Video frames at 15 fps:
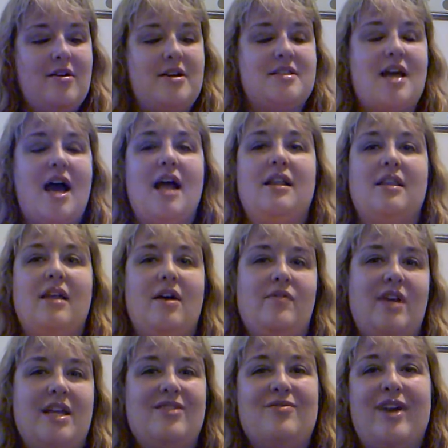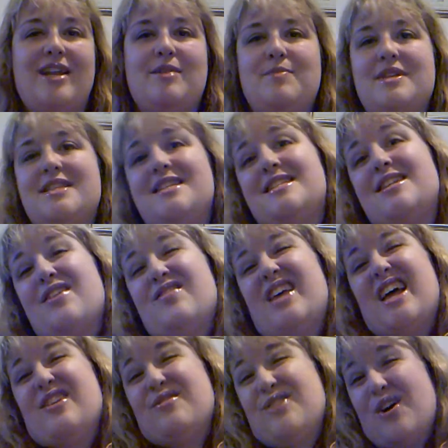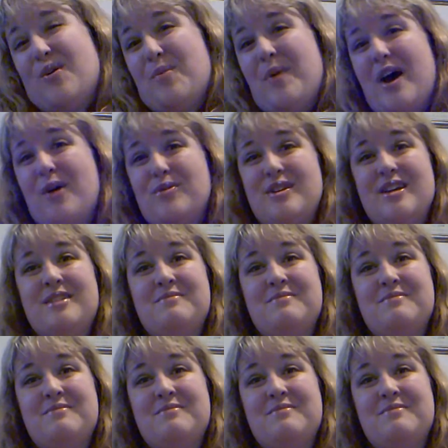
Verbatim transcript: because I love getting random Disney stuff that I don't know about.